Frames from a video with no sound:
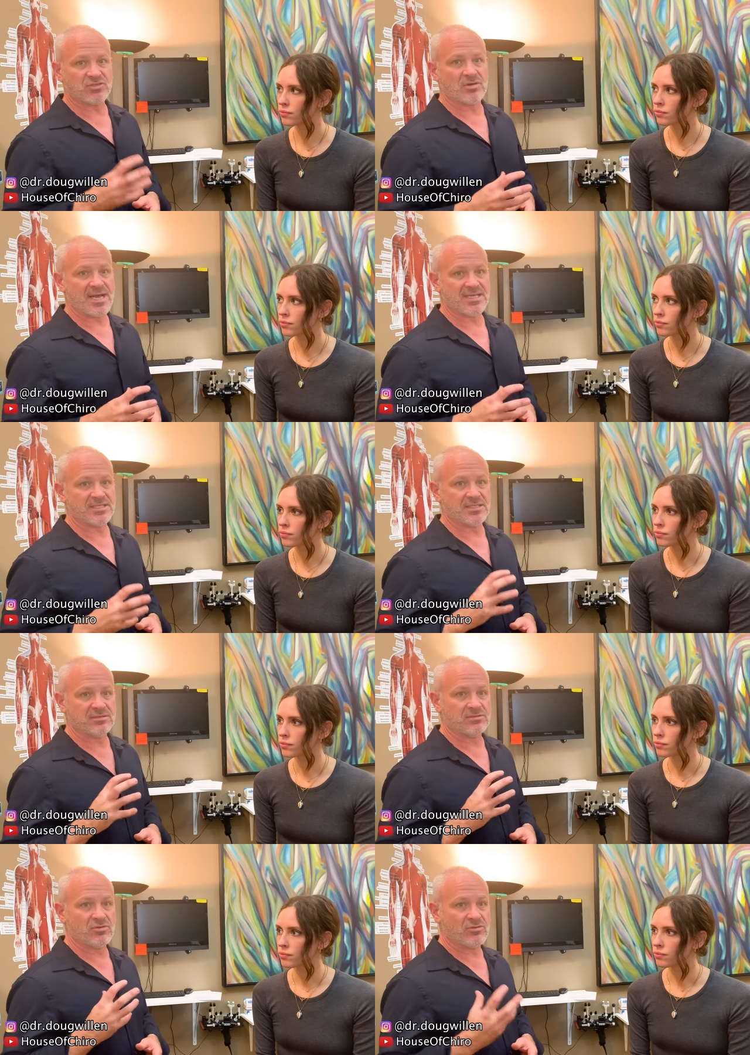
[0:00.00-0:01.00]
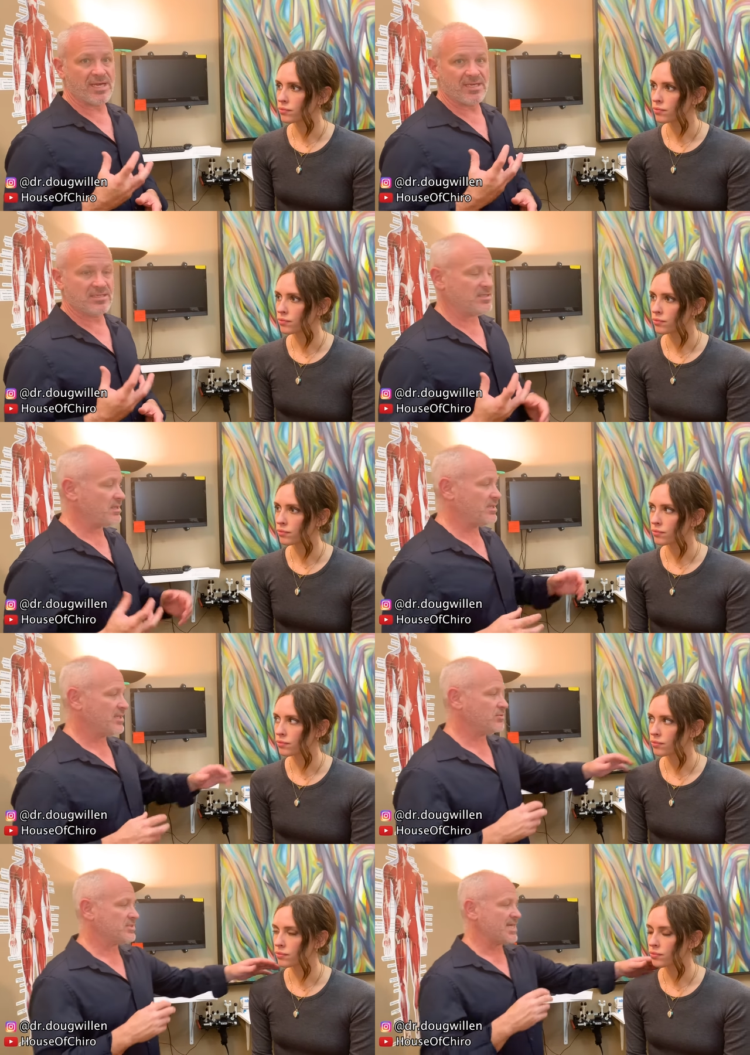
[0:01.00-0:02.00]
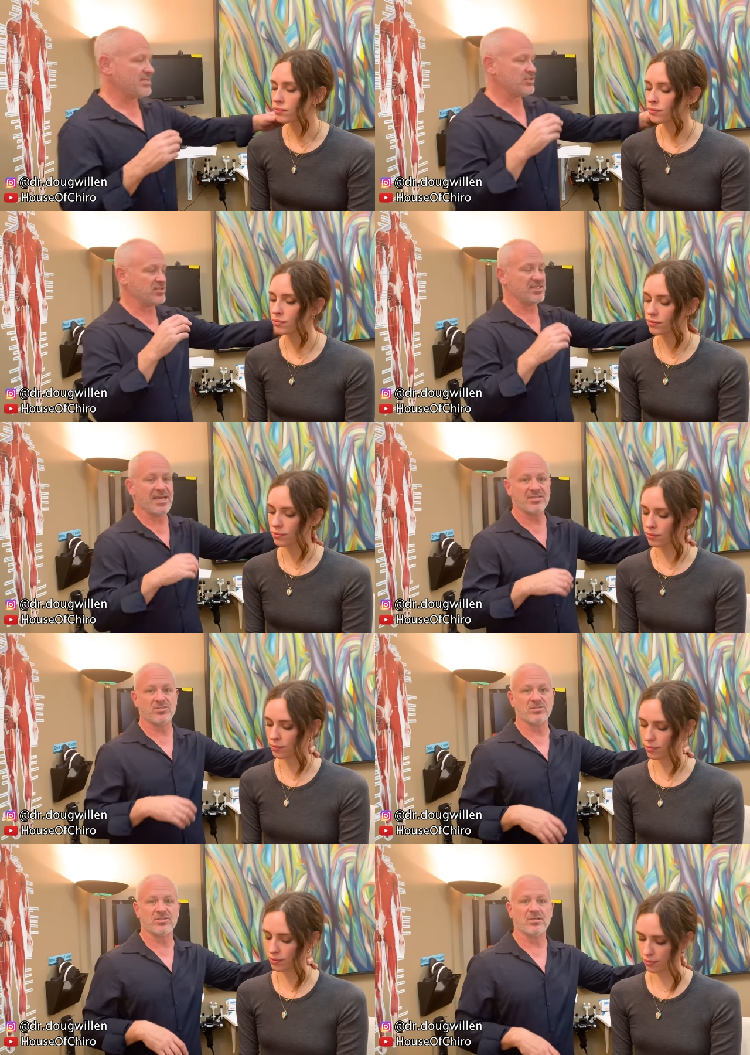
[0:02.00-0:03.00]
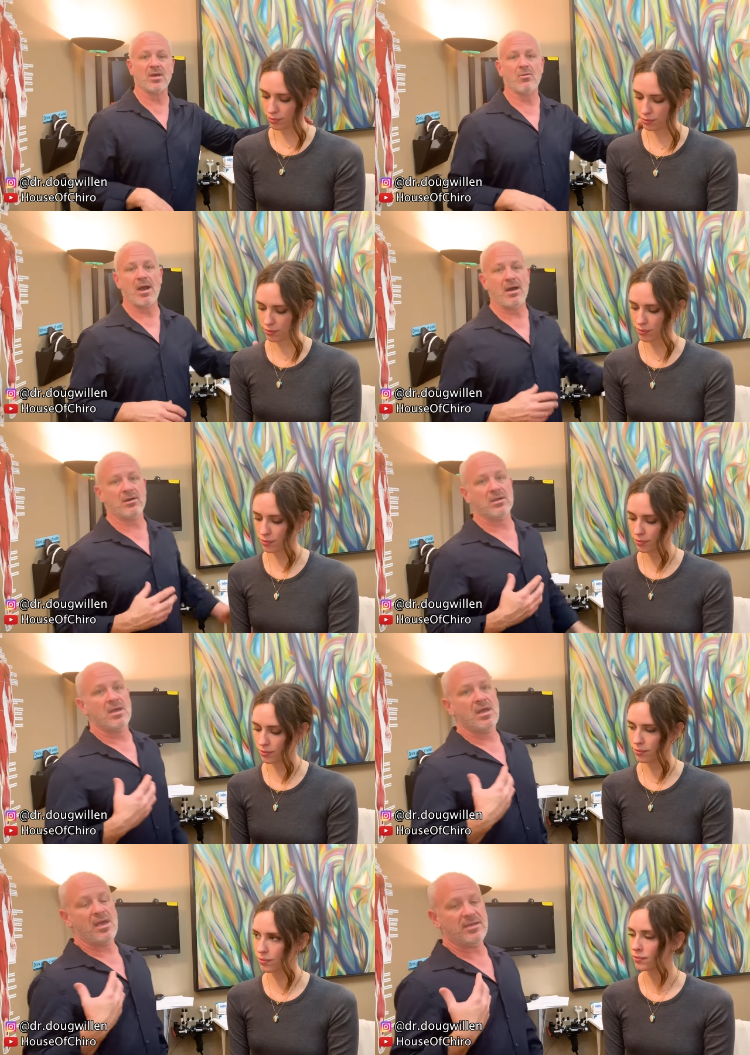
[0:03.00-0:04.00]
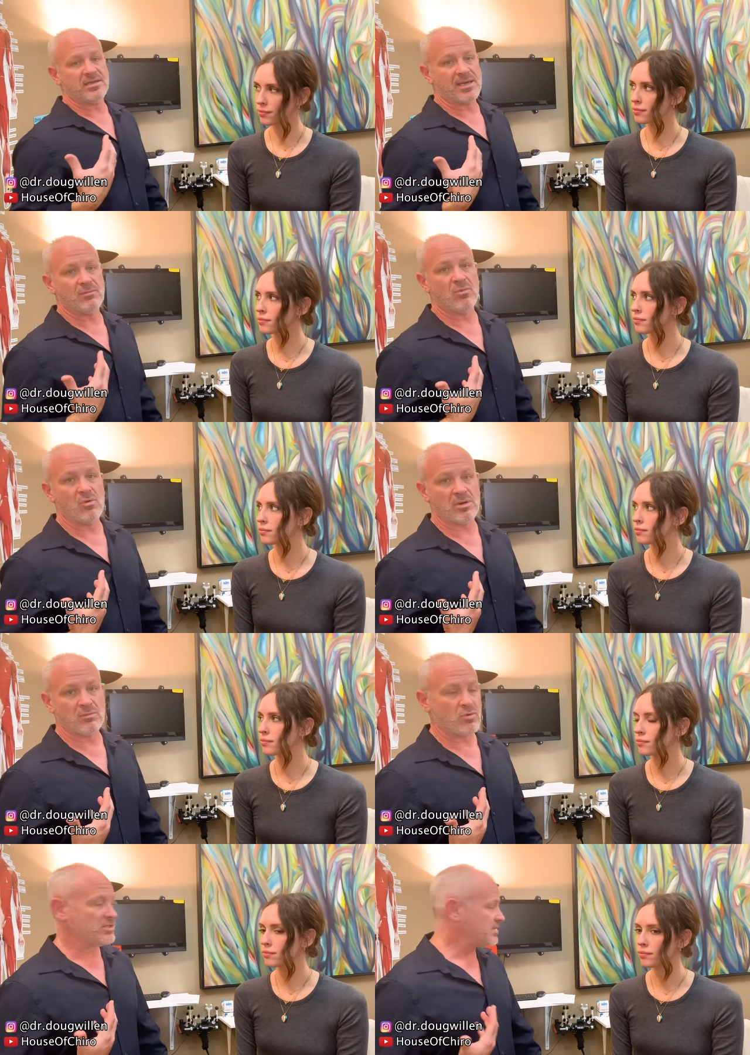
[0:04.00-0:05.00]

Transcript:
Speaker 1: stress and create unequal tension, the neck starts to go out and you get more and more